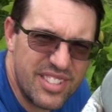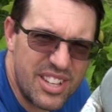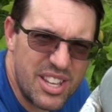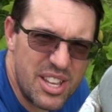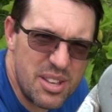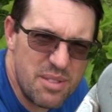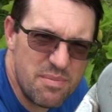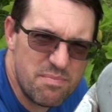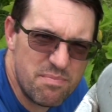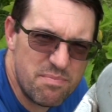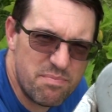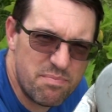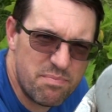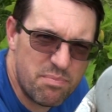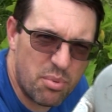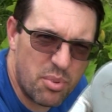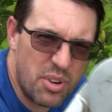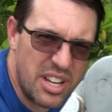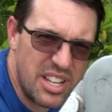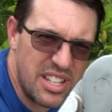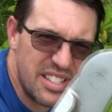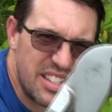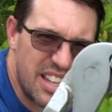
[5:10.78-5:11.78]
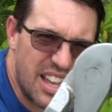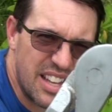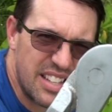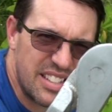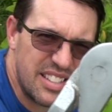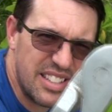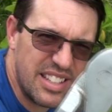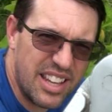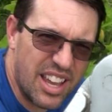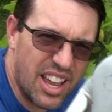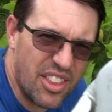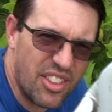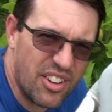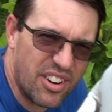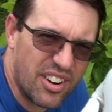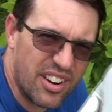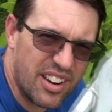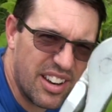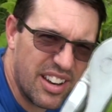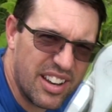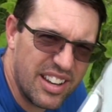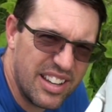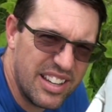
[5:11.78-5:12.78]
it brings that
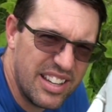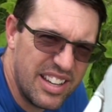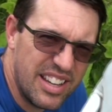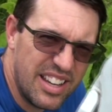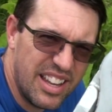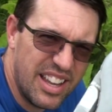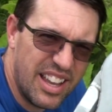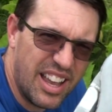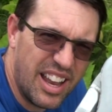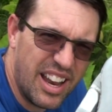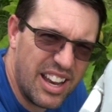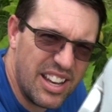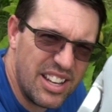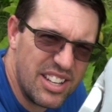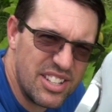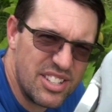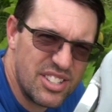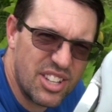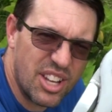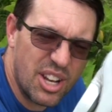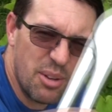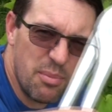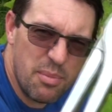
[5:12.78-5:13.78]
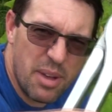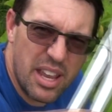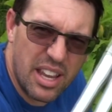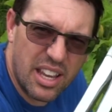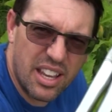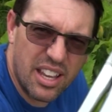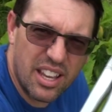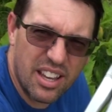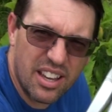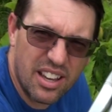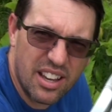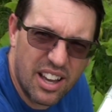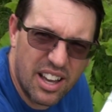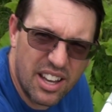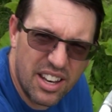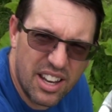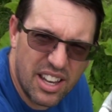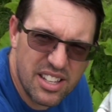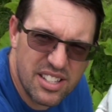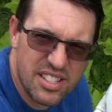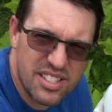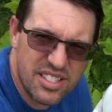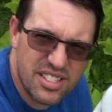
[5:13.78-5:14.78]
together and it's going to make a
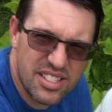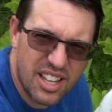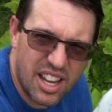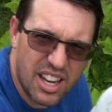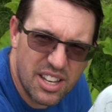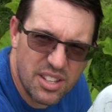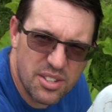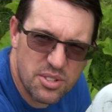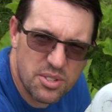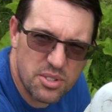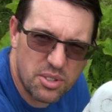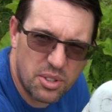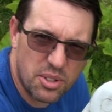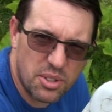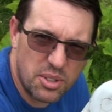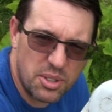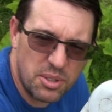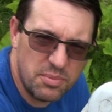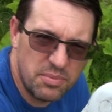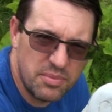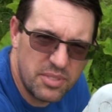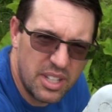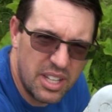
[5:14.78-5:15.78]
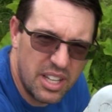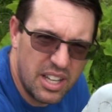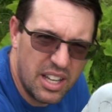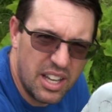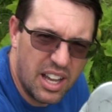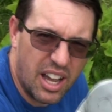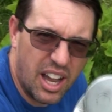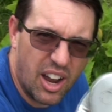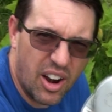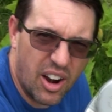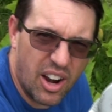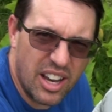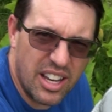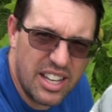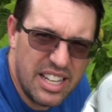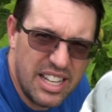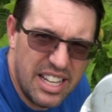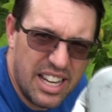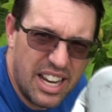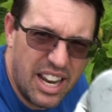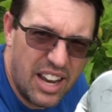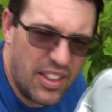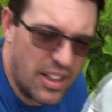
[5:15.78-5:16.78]
nice tight circle. All right,
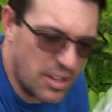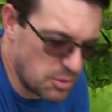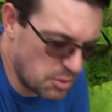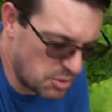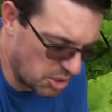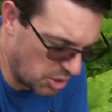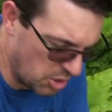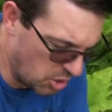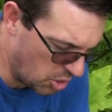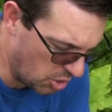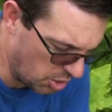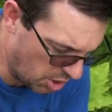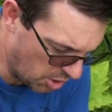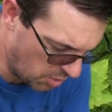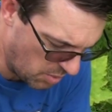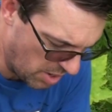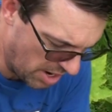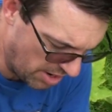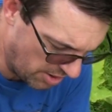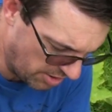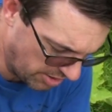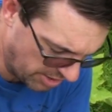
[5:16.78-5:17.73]
and that's what's going to hold our wire